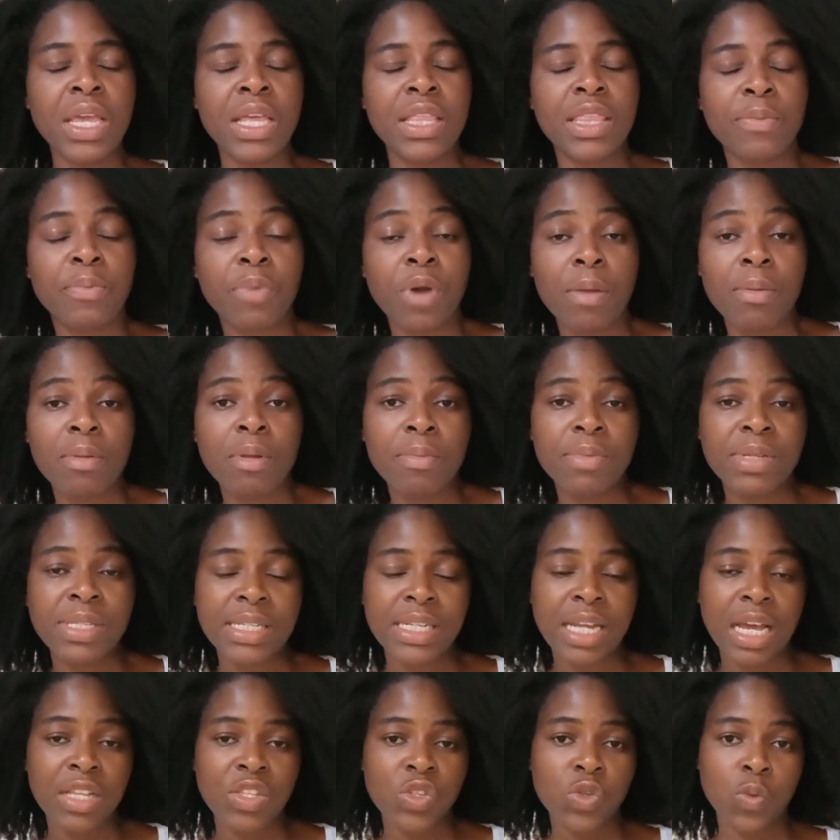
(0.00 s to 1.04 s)
The problem
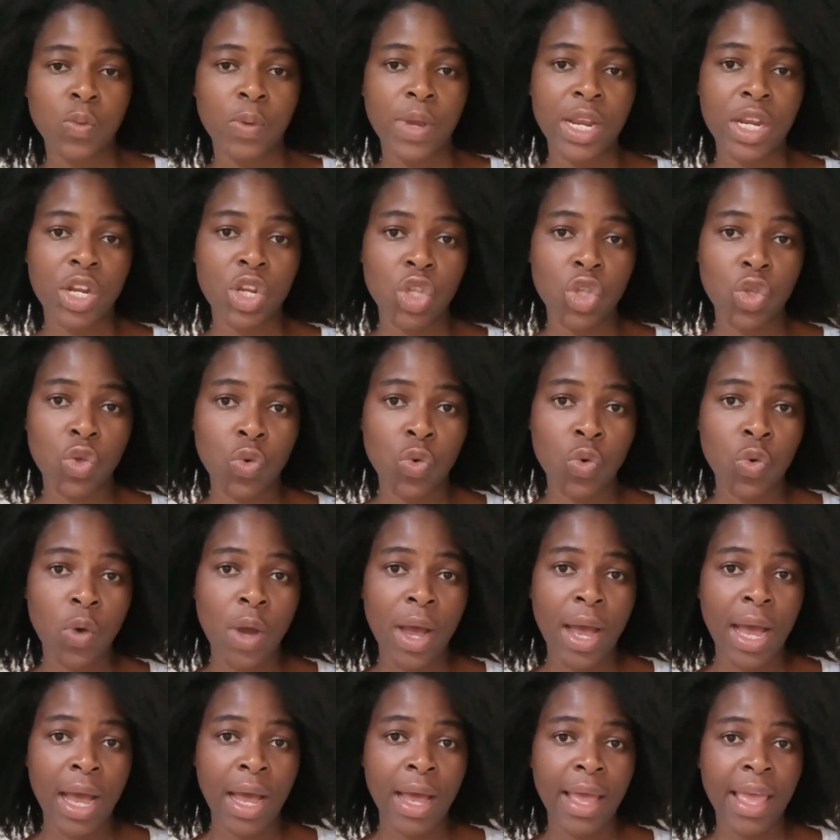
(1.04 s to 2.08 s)
starts when you
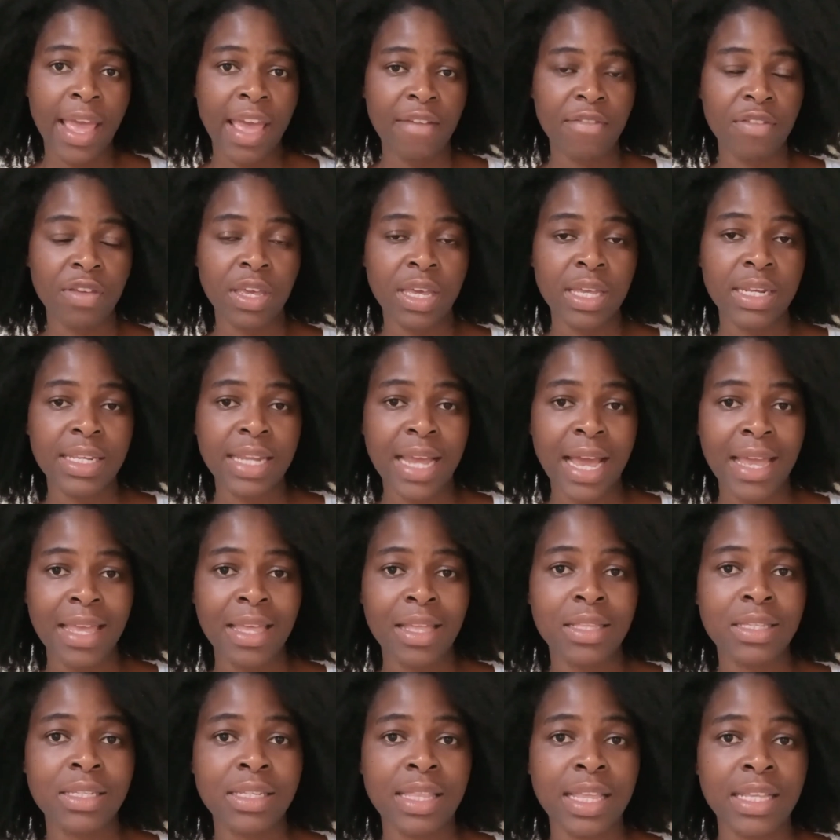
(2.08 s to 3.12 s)
are having a
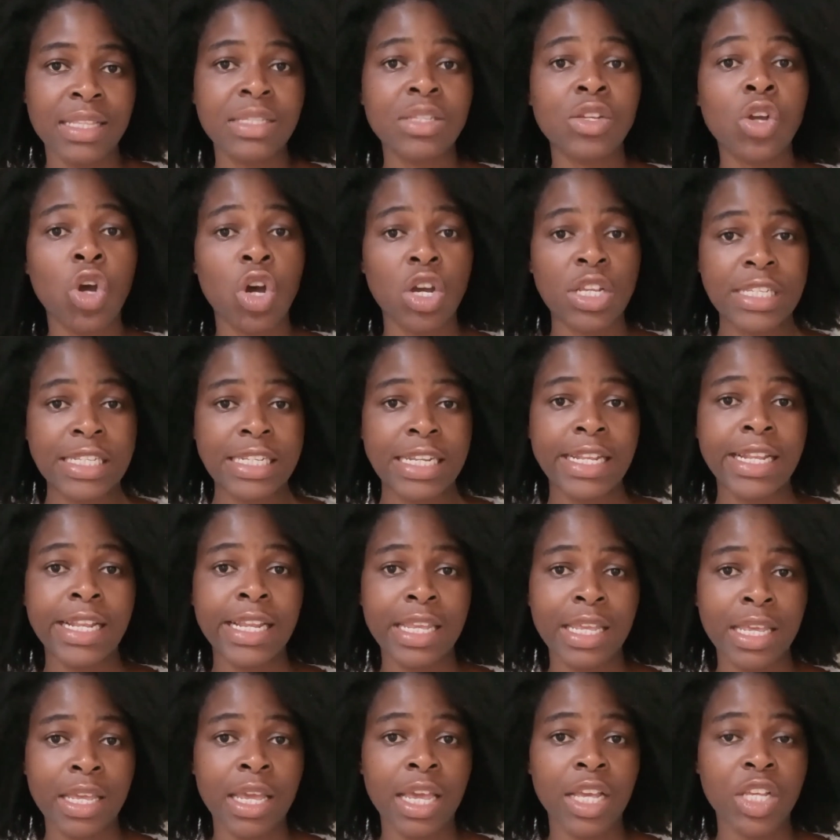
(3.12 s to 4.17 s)
diet that's
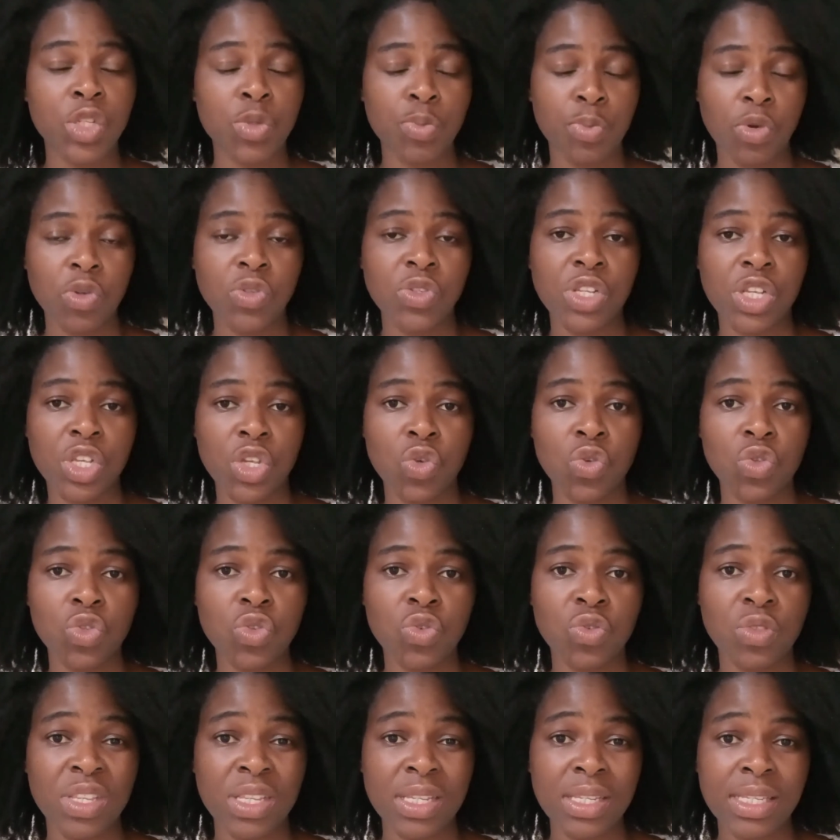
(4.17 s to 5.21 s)
constantly exposing you
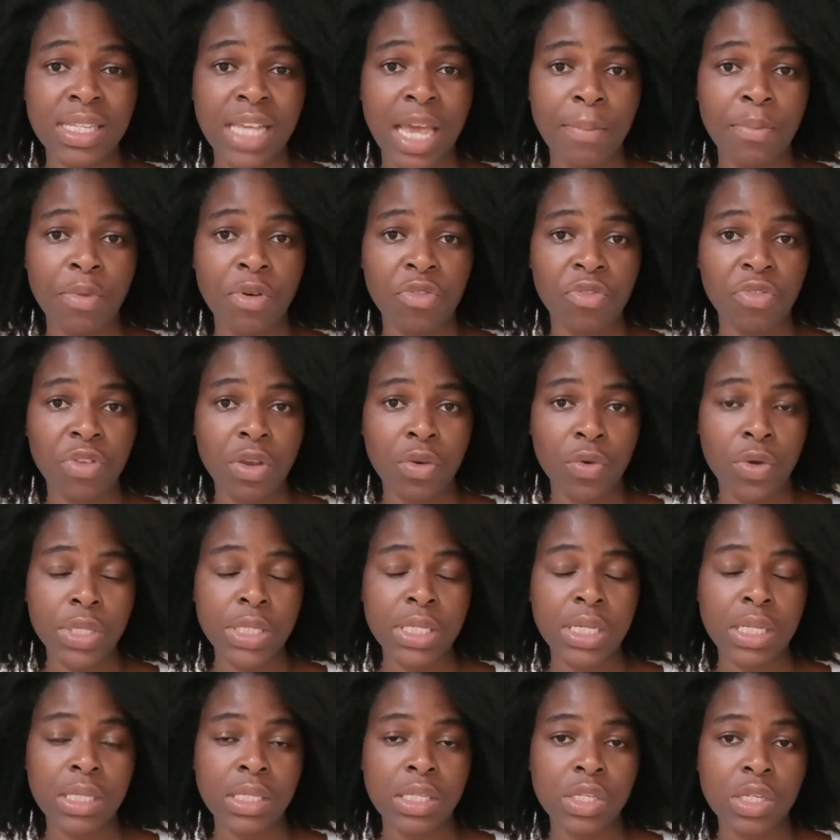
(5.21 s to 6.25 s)
to this type of
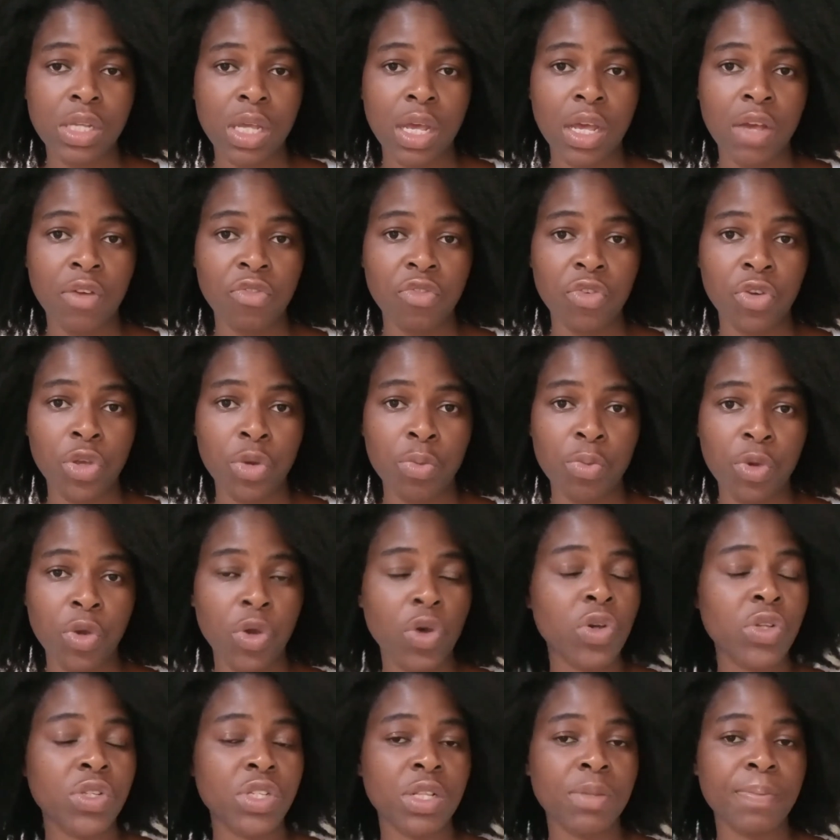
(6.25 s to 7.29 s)
irritants for your
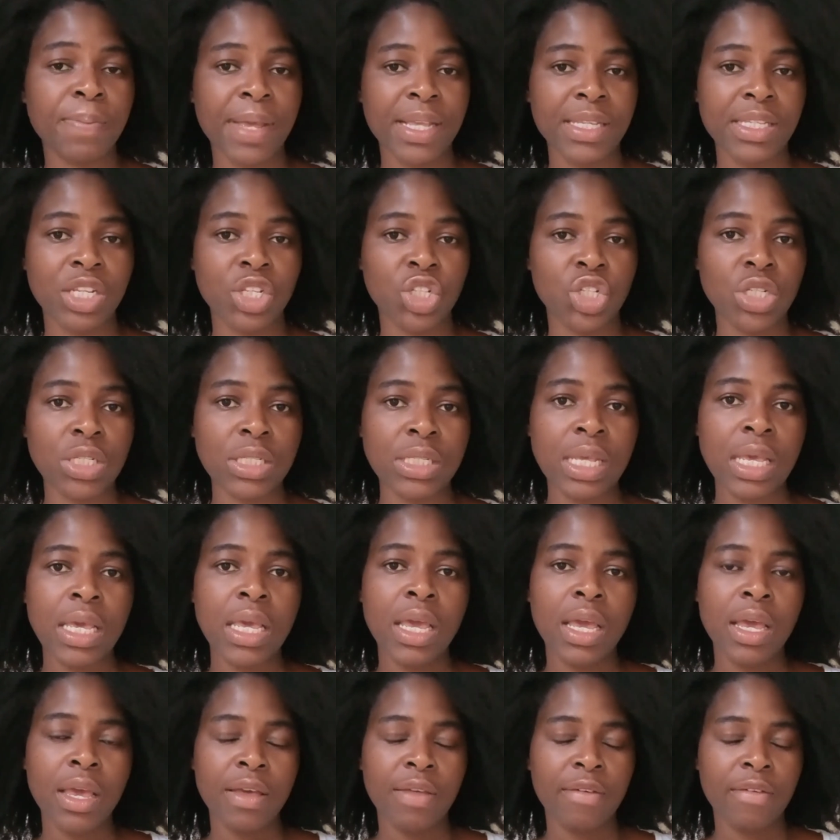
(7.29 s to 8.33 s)
mucosal passages,
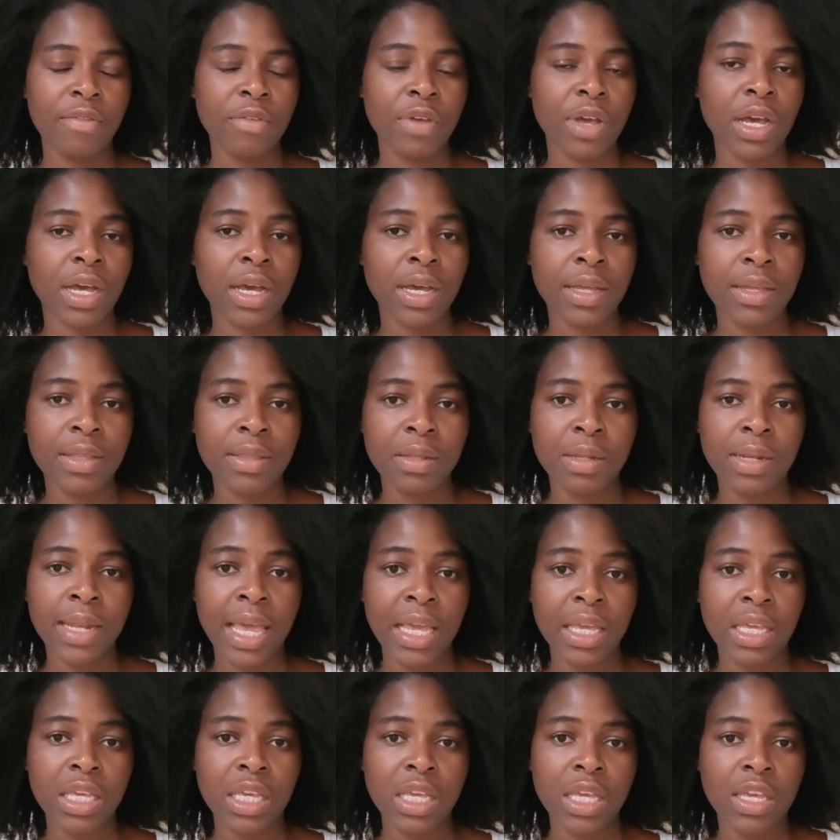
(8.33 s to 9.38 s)

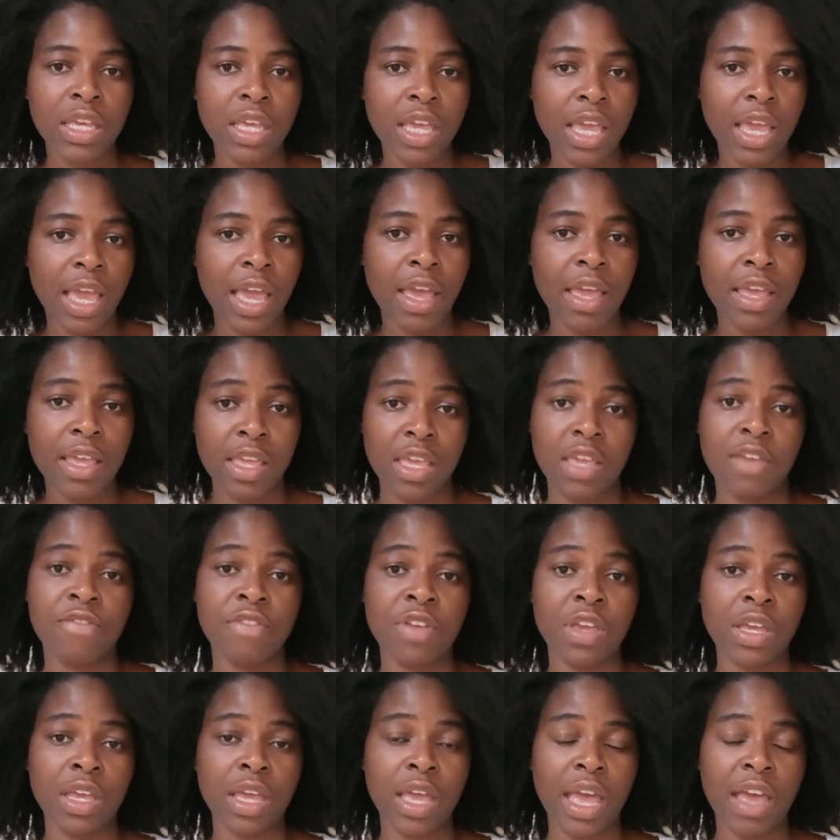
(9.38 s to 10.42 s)
like
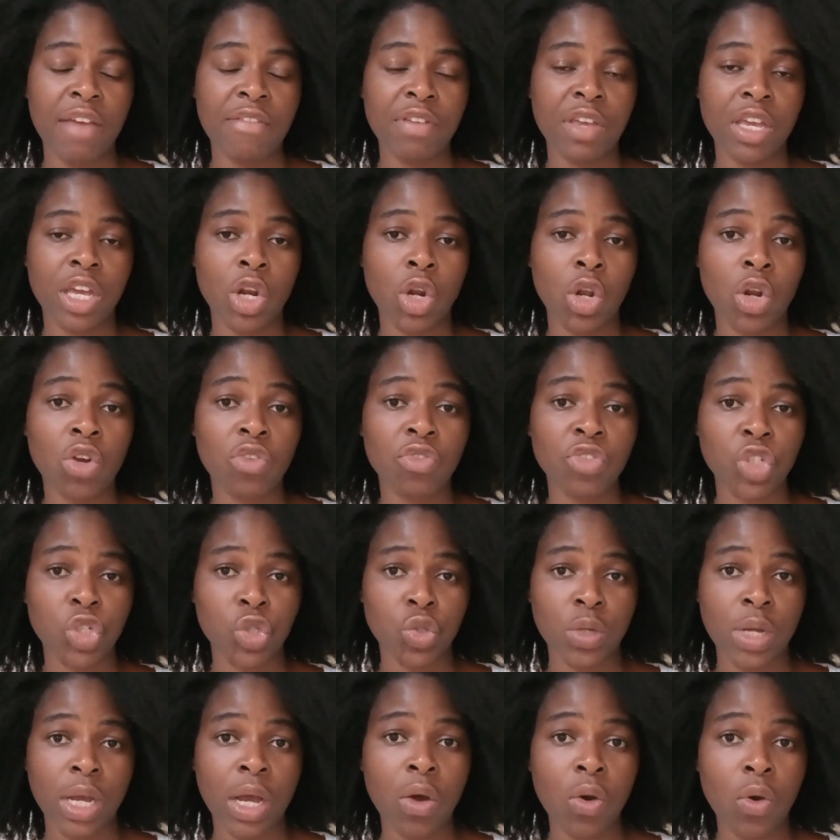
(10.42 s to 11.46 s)
having a lot of
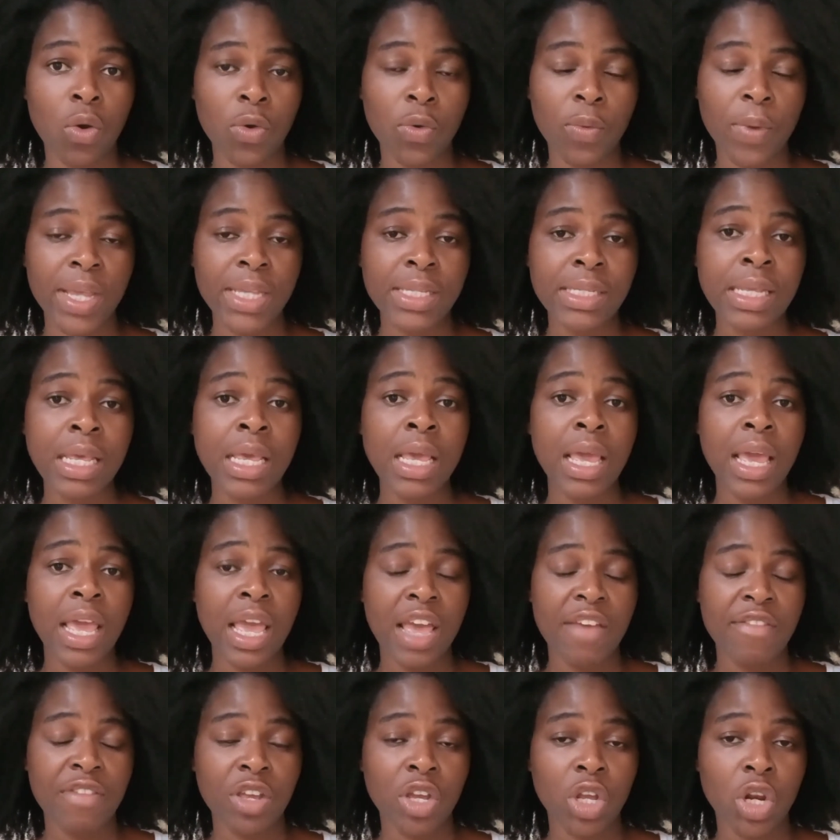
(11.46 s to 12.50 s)
sugar always,
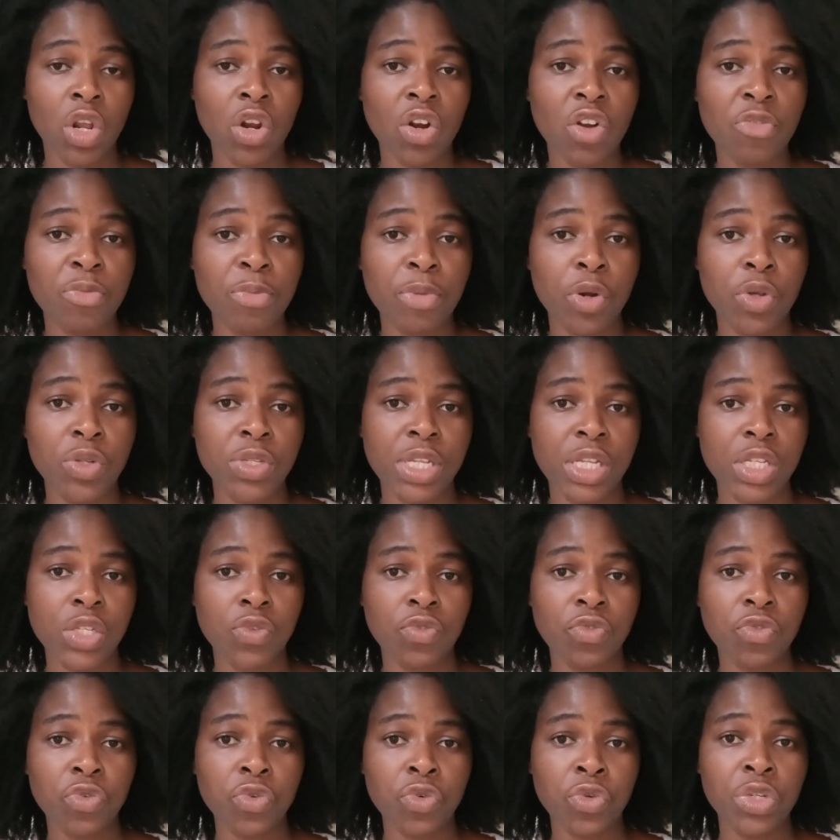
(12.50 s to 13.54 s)
having a lot of
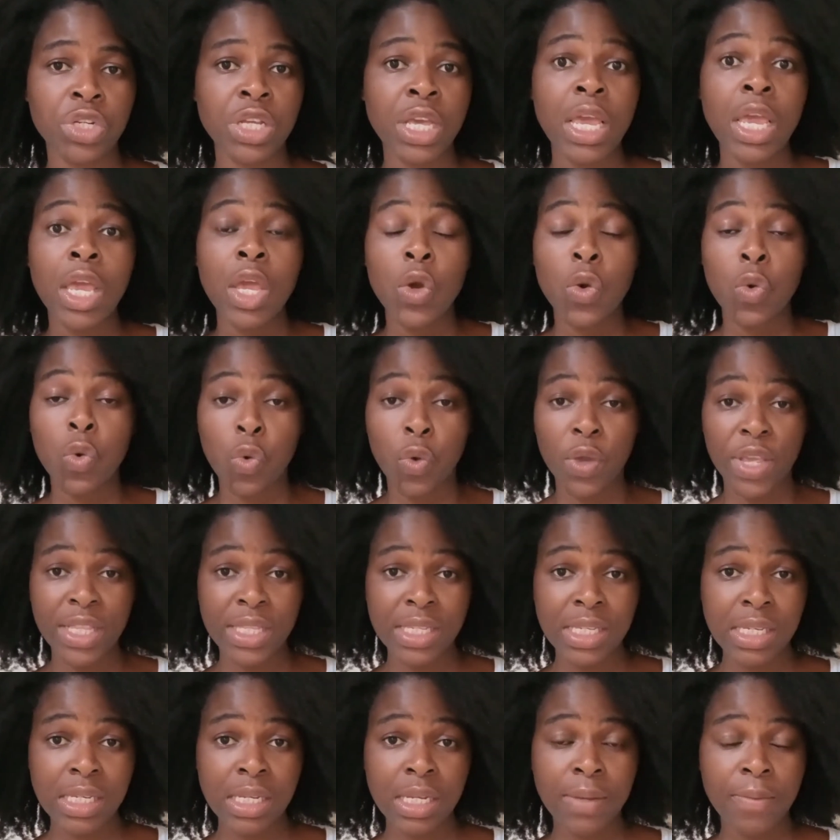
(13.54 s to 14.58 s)
processed food,
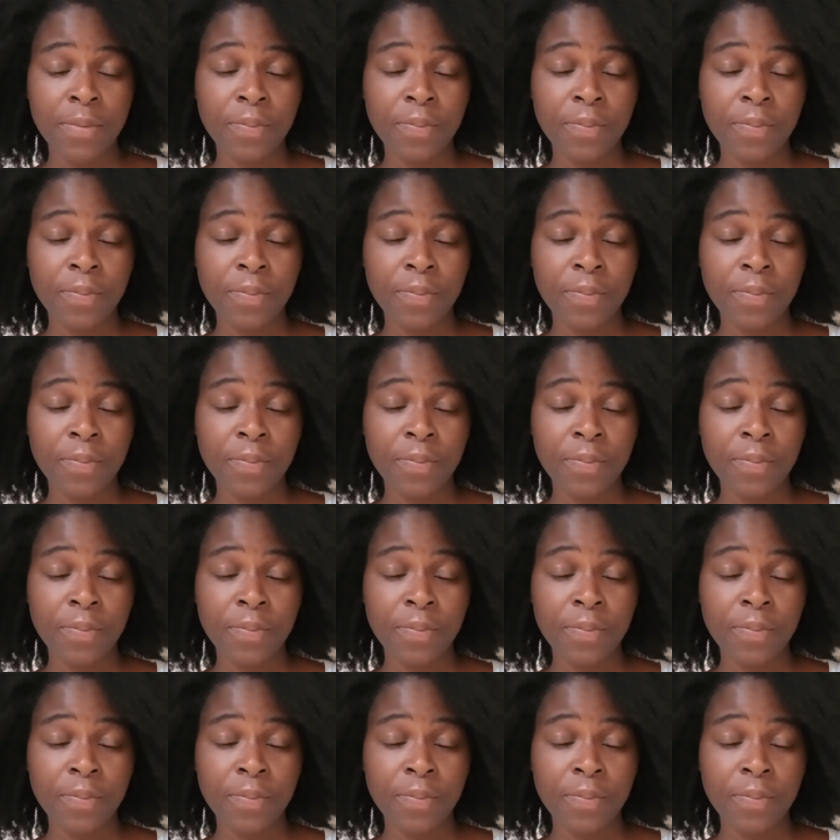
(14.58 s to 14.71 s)
wheat